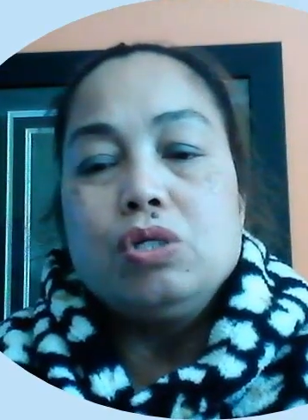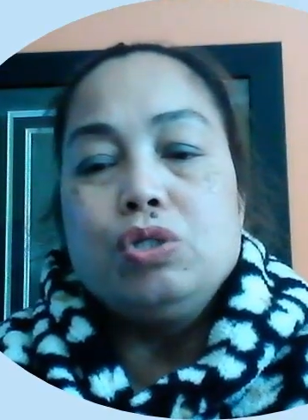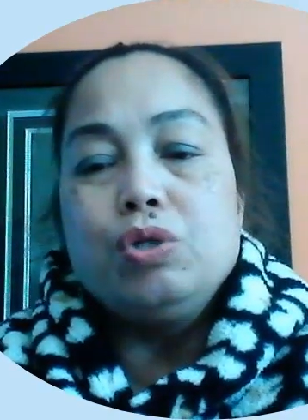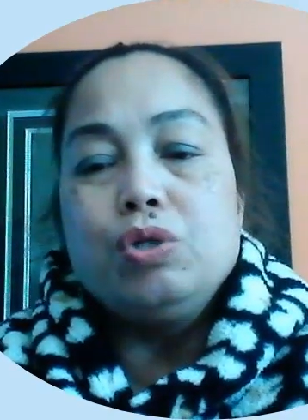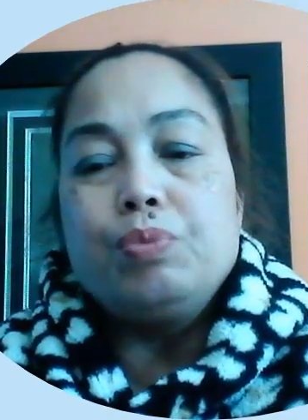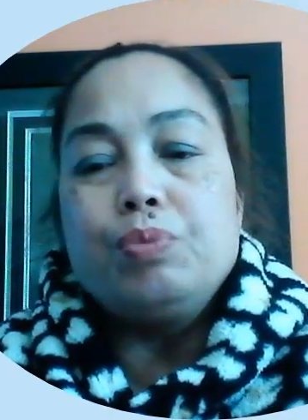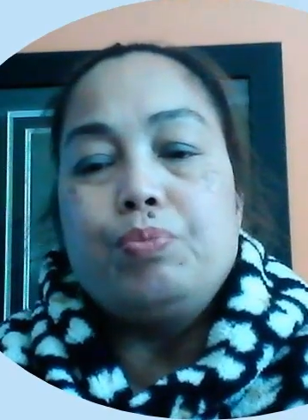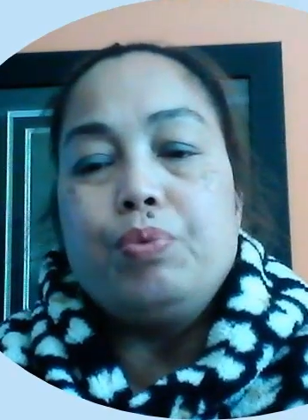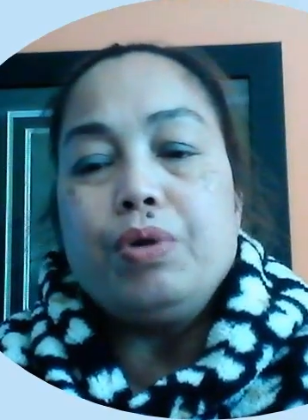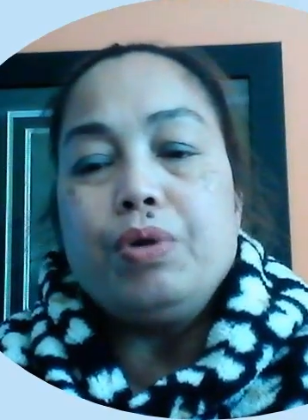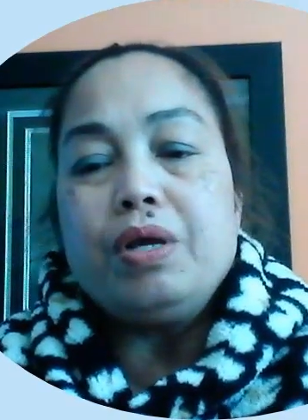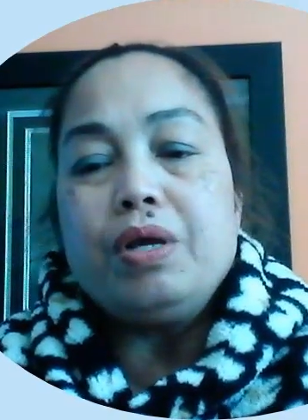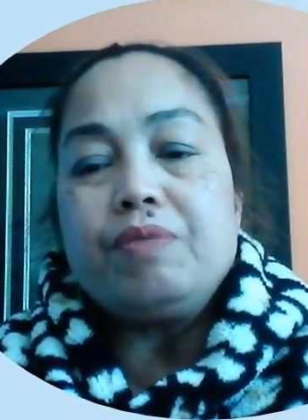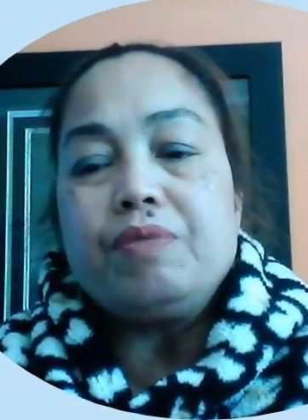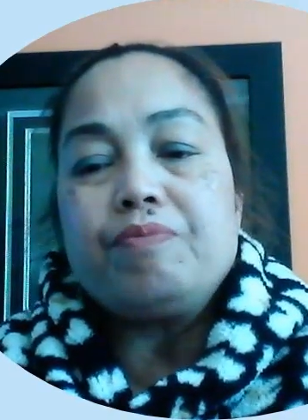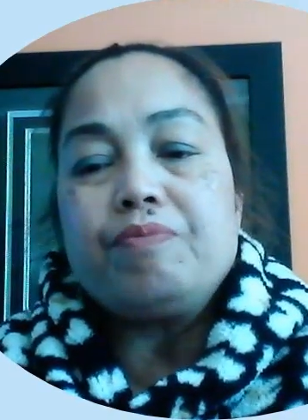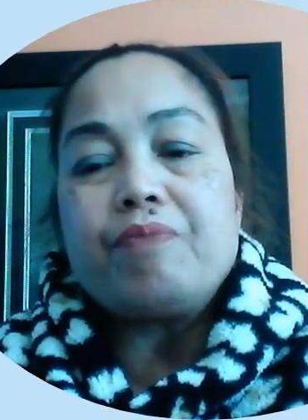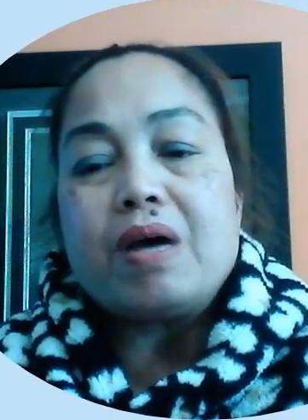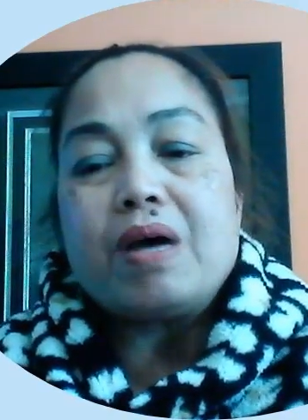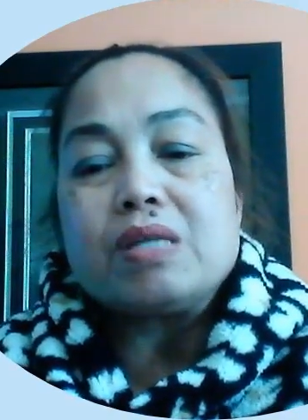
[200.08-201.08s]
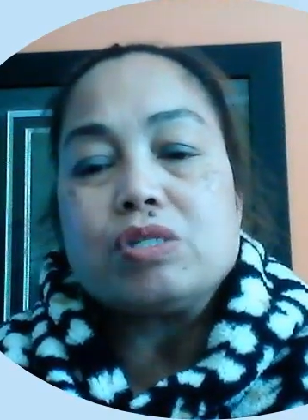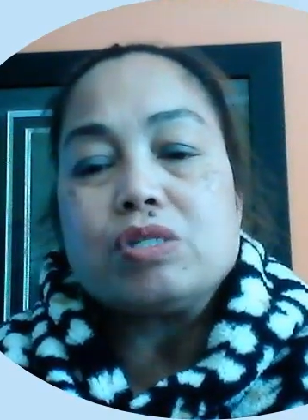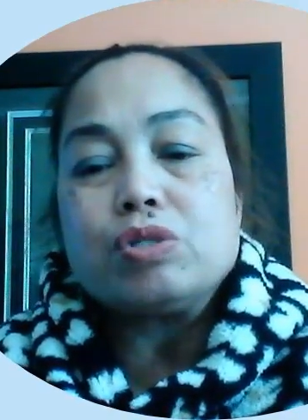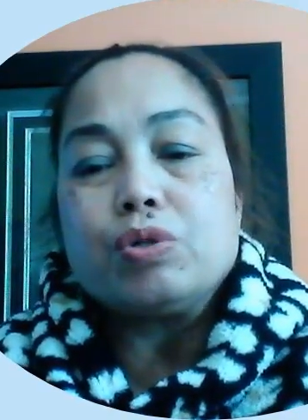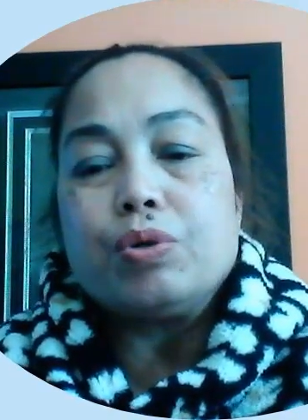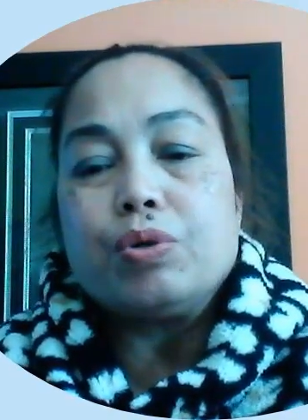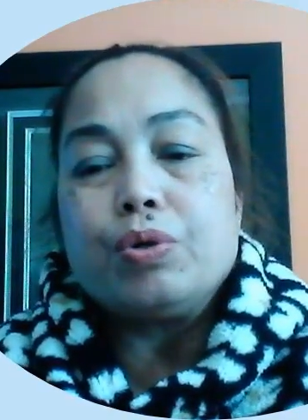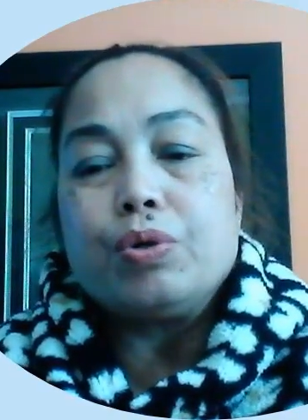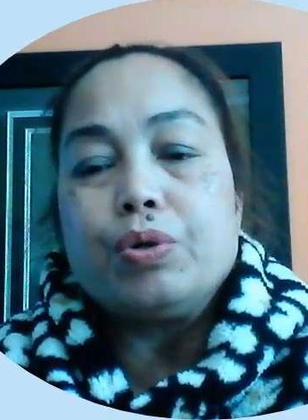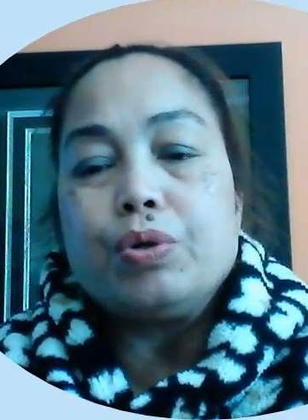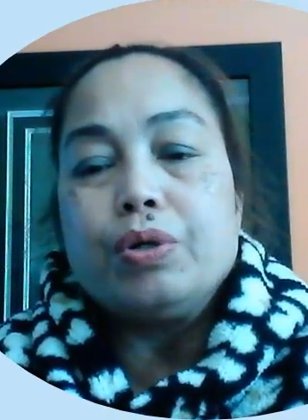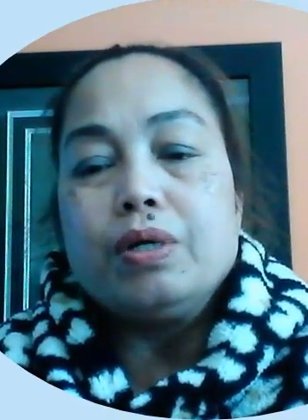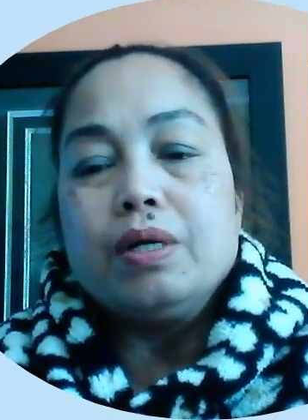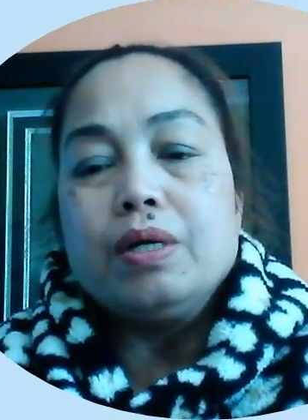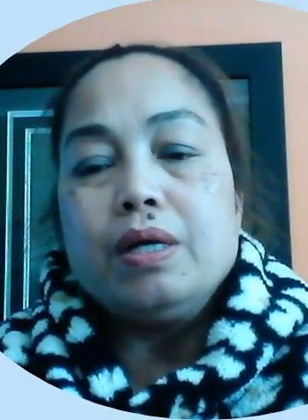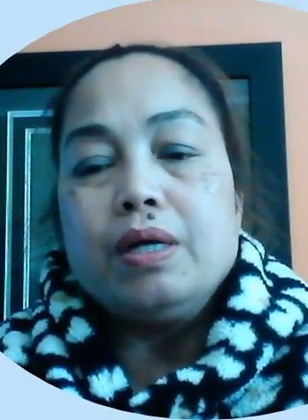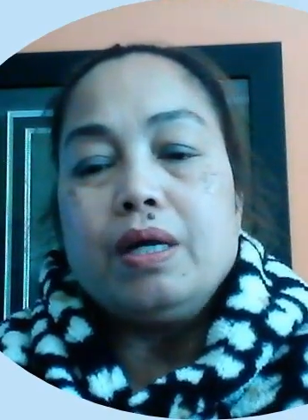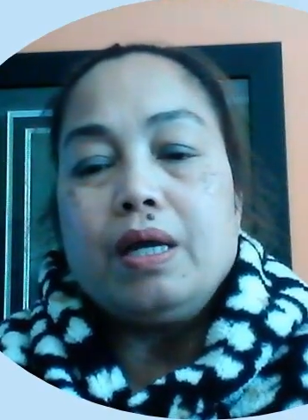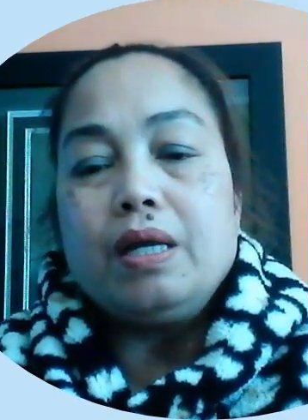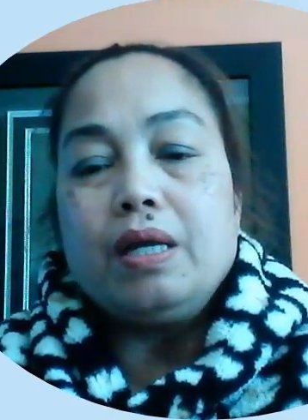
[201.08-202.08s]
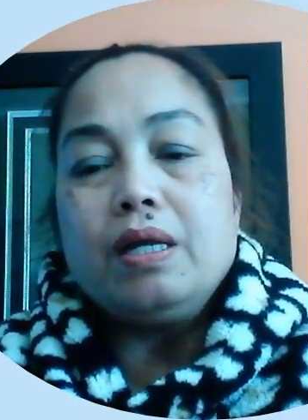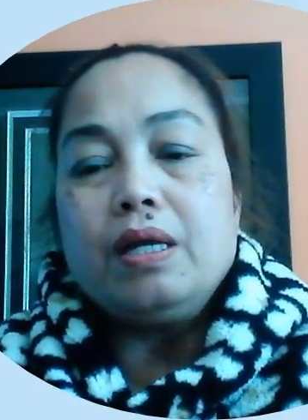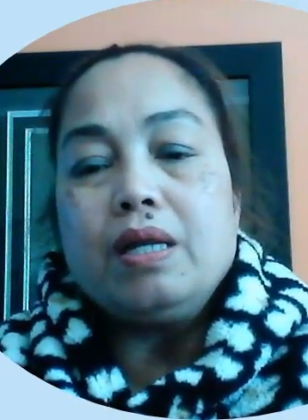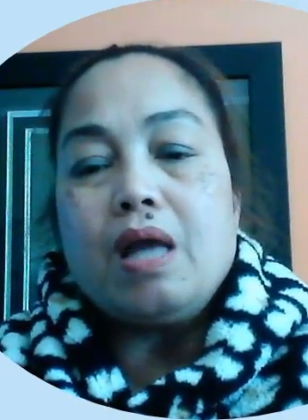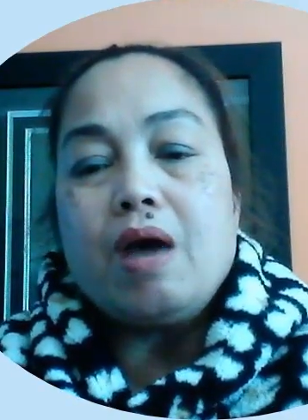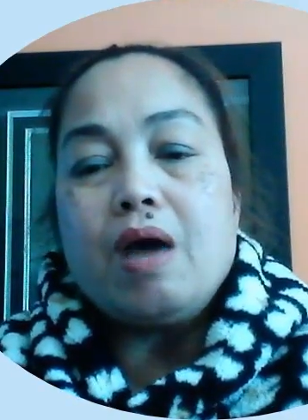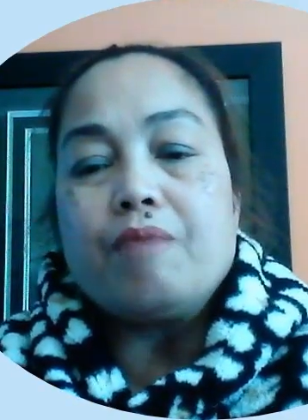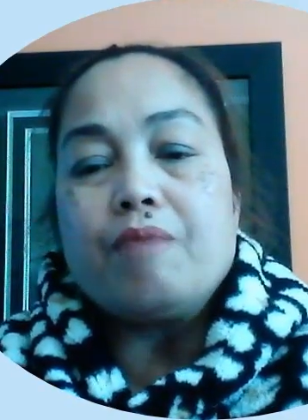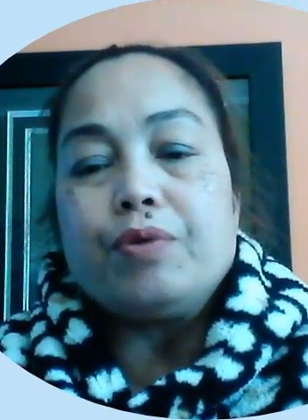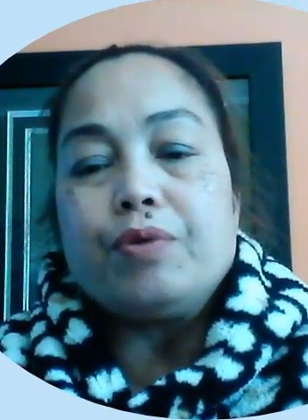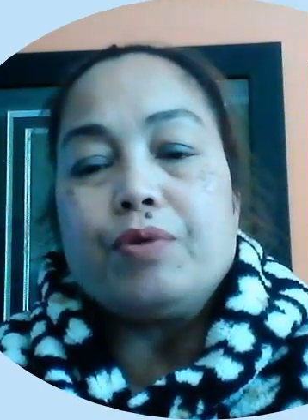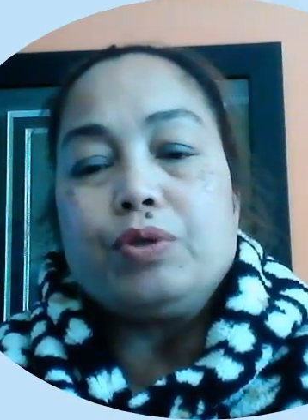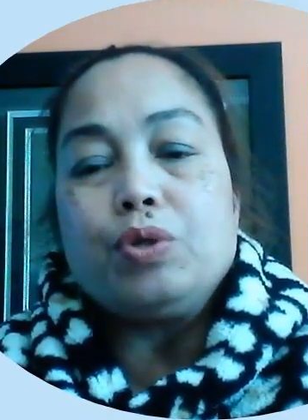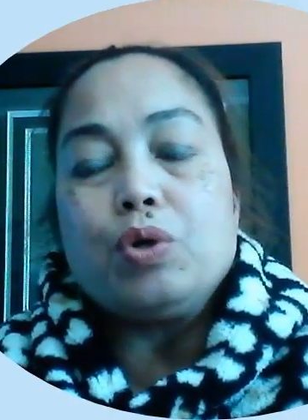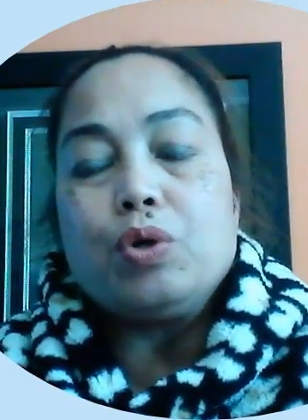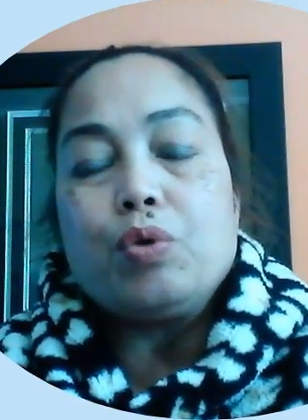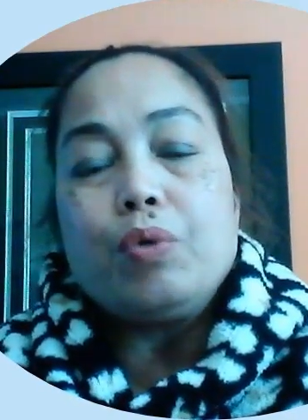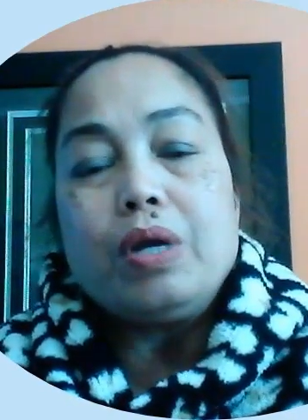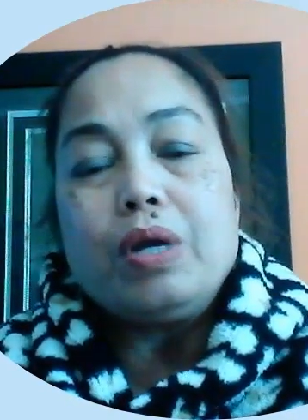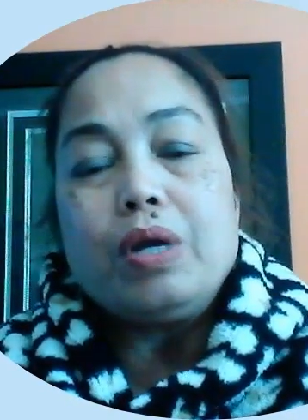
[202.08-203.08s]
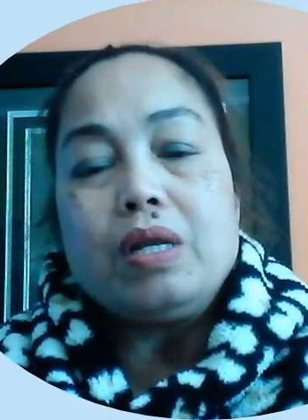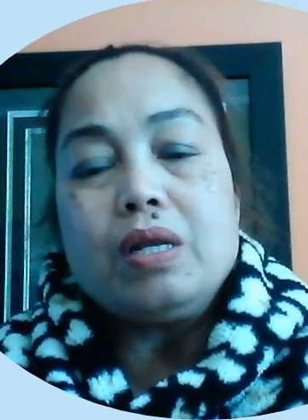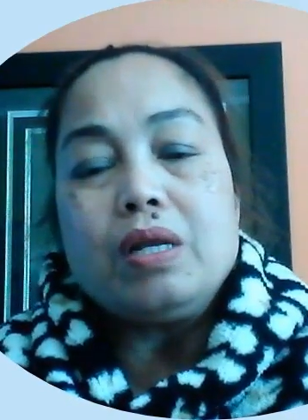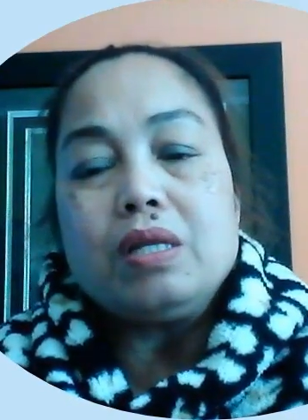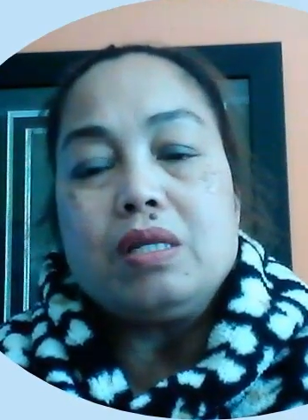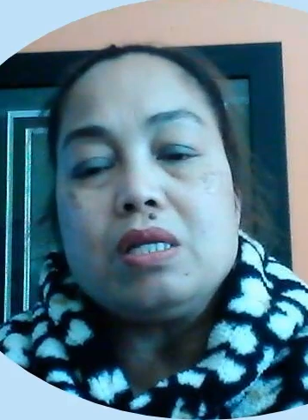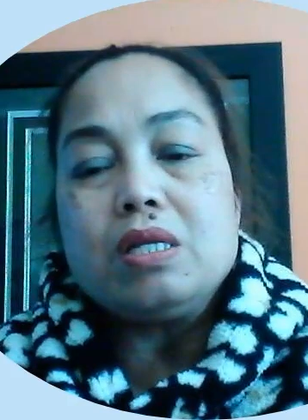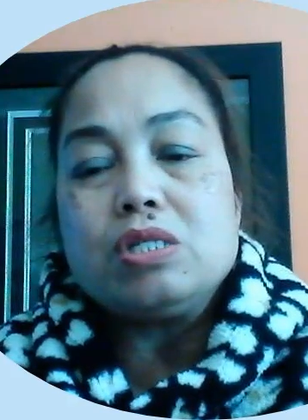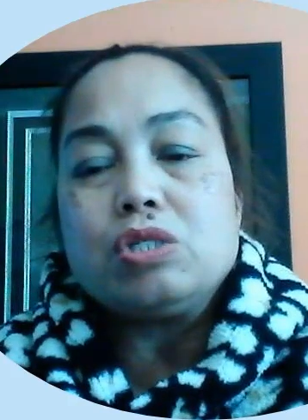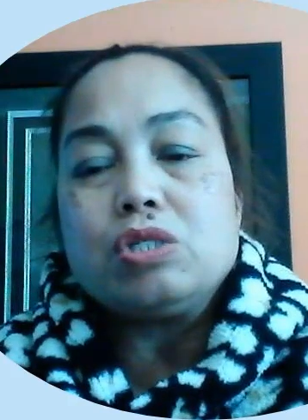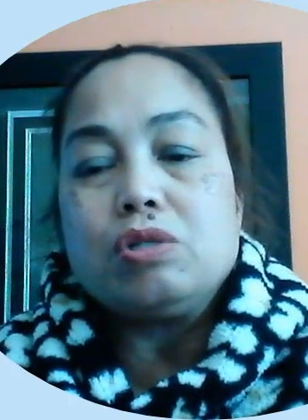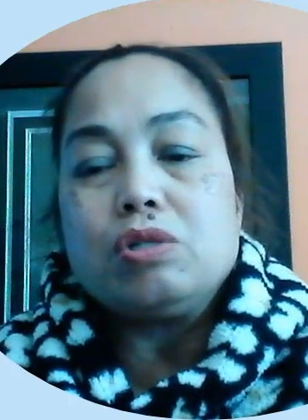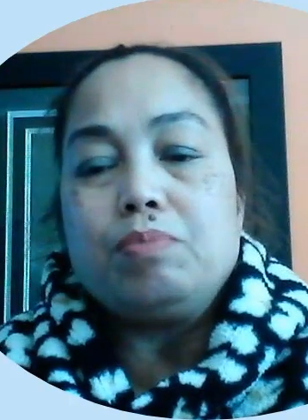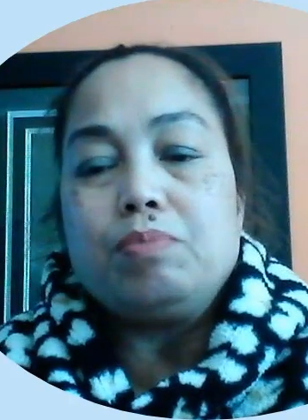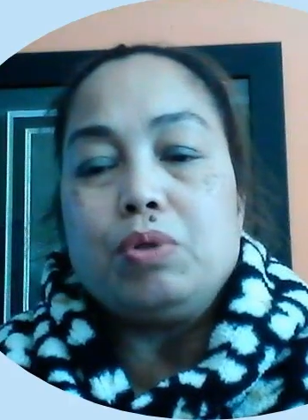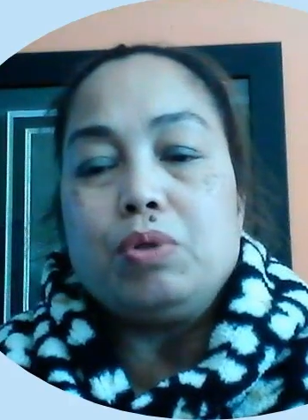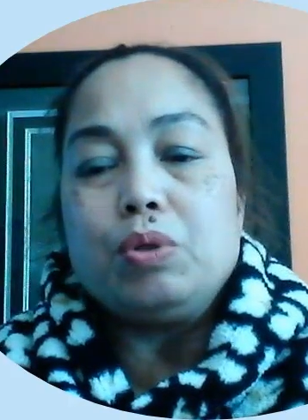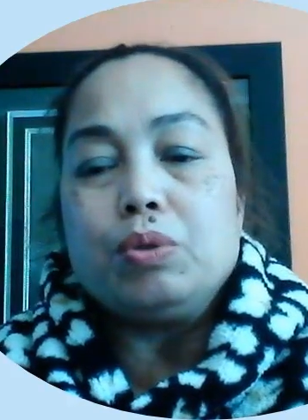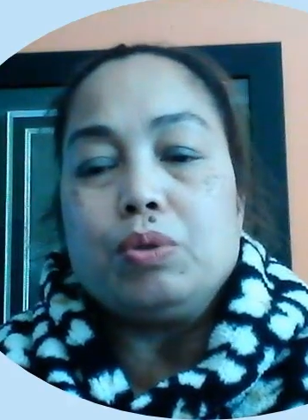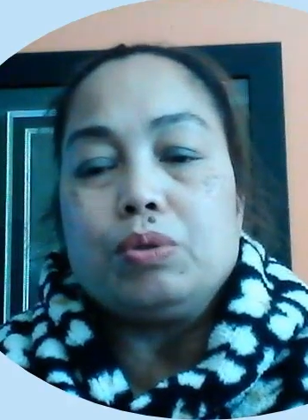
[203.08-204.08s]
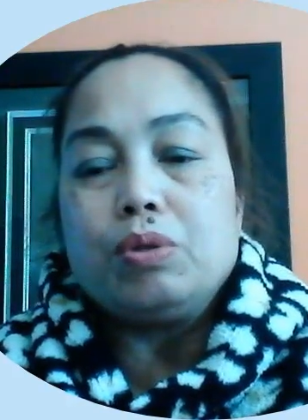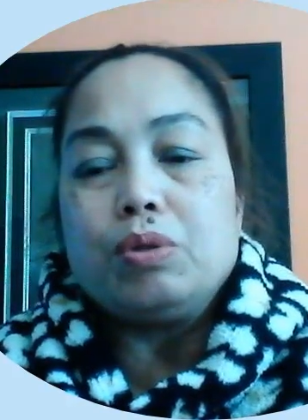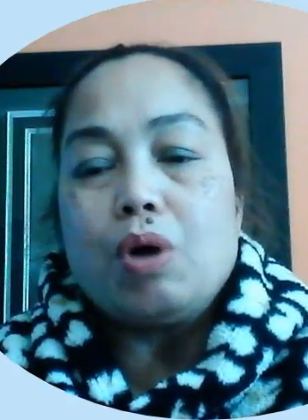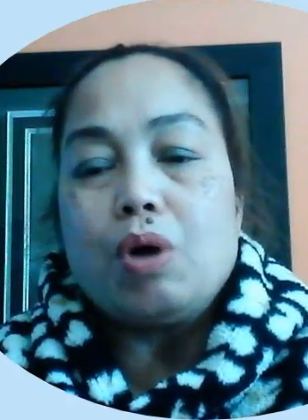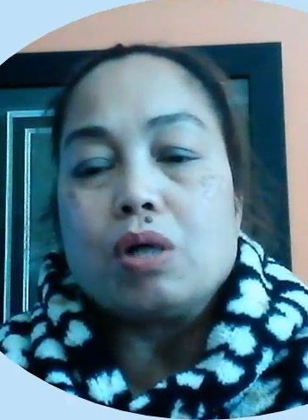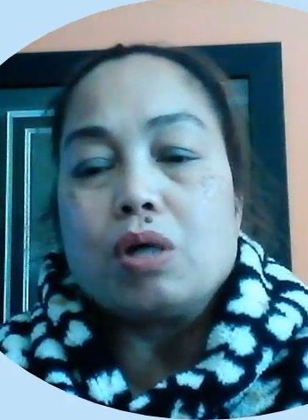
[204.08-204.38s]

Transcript: you breathe faster in an effort to quickly distribute